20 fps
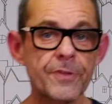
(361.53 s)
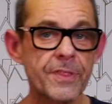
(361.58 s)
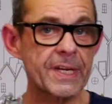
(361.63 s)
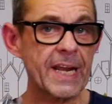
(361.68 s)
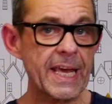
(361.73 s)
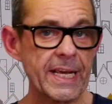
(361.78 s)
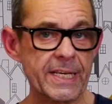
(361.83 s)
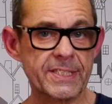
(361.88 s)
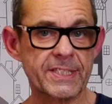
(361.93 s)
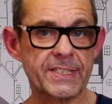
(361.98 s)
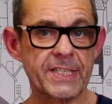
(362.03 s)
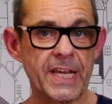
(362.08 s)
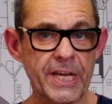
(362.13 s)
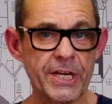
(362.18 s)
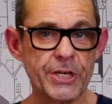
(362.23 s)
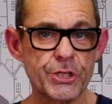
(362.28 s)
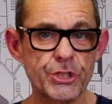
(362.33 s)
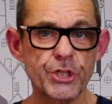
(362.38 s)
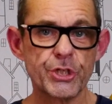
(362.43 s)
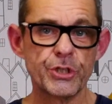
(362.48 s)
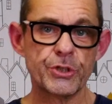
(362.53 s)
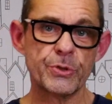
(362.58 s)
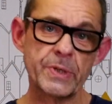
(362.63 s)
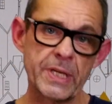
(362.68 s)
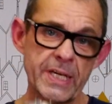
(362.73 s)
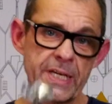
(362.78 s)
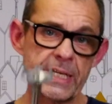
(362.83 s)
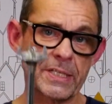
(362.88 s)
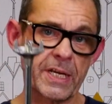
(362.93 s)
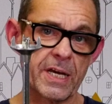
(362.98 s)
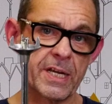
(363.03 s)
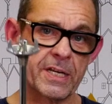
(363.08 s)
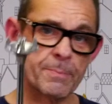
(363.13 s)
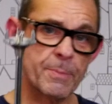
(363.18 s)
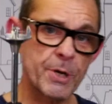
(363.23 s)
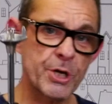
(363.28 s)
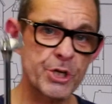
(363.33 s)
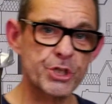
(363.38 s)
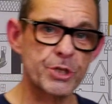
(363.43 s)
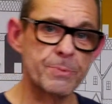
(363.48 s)
the next stage, you need an
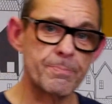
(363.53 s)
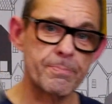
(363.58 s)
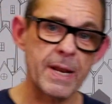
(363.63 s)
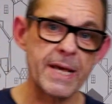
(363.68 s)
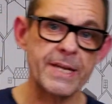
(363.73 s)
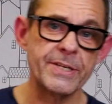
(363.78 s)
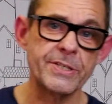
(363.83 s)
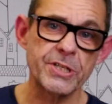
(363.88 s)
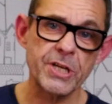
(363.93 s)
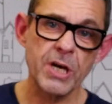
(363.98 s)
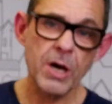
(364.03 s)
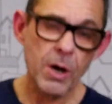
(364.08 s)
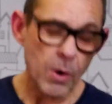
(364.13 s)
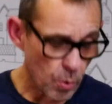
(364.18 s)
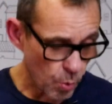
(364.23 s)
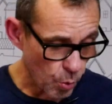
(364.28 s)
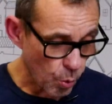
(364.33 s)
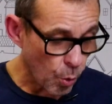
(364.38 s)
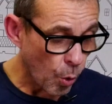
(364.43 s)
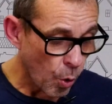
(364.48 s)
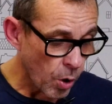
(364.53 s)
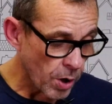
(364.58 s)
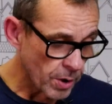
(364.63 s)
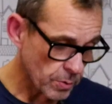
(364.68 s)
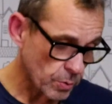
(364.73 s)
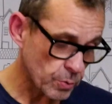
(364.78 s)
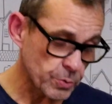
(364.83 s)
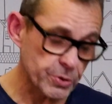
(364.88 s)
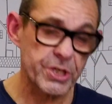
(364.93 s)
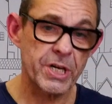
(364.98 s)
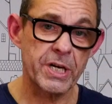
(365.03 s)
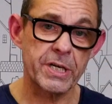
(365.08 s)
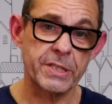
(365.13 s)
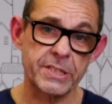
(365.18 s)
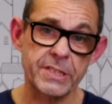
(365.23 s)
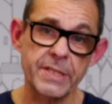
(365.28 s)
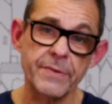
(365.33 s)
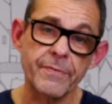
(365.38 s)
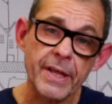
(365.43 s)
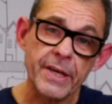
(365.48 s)
immersion blender, or
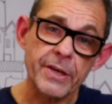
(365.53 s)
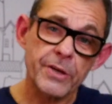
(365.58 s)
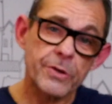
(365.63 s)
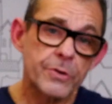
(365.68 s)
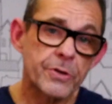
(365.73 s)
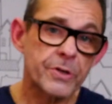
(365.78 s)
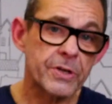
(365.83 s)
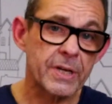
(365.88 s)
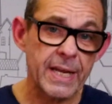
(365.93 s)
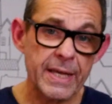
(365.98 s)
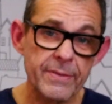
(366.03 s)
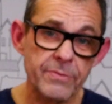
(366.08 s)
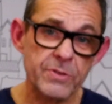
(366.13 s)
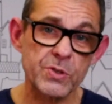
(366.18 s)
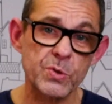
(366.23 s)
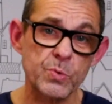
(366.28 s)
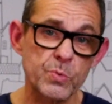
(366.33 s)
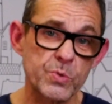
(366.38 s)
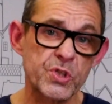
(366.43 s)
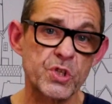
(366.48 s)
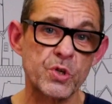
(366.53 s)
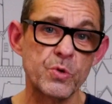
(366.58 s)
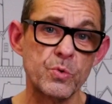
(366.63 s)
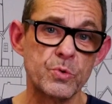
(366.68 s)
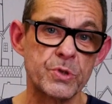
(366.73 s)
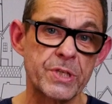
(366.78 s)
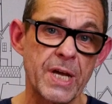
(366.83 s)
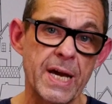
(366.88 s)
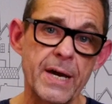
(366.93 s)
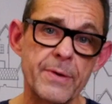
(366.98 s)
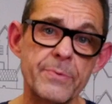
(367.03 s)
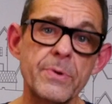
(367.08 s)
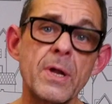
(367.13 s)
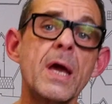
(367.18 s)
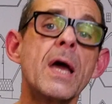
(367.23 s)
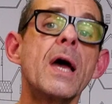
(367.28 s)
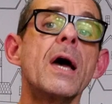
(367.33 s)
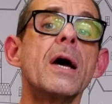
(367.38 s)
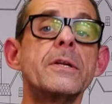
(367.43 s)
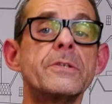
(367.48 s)
alternatively, you could let the sauce cool down
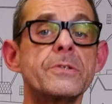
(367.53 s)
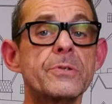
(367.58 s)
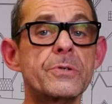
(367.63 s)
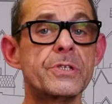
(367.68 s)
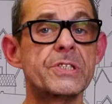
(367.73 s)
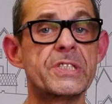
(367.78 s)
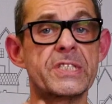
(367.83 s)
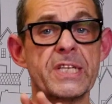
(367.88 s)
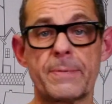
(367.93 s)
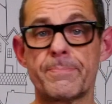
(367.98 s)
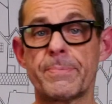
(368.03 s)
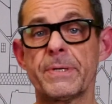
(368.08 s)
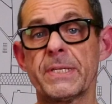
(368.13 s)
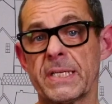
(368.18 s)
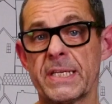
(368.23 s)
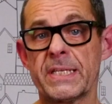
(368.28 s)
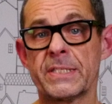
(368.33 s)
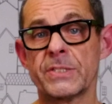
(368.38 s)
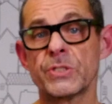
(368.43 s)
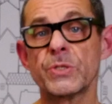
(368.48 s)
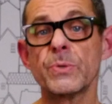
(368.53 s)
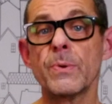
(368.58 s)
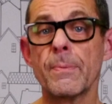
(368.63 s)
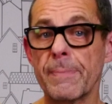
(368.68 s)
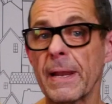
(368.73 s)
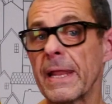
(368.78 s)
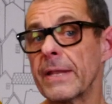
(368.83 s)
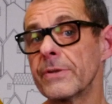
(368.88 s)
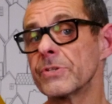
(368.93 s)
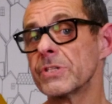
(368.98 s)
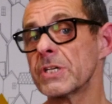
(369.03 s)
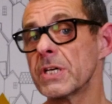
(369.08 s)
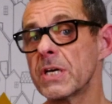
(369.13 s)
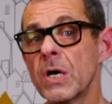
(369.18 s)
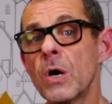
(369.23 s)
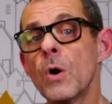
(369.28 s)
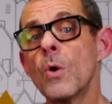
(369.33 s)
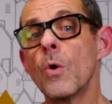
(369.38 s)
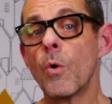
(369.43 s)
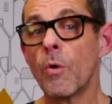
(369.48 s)
and you could tip it into a blender
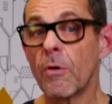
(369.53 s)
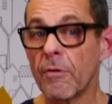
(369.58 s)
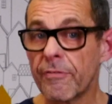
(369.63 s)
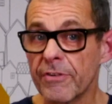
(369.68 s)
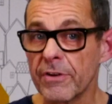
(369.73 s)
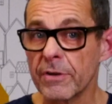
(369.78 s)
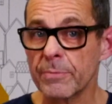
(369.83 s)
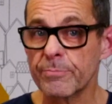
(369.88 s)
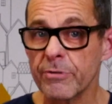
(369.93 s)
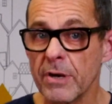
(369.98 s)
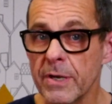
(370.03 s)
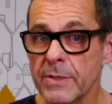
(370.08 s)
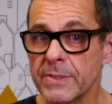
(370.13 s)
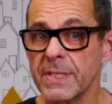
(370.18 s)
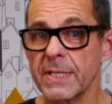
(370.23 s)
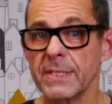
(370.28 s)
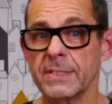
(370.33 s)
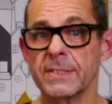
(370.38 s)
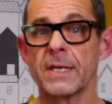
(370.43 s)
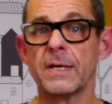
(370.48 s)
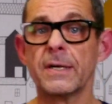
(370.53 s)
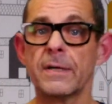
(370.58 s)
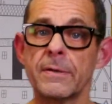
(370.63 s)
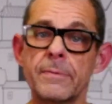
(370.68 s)
or food processor.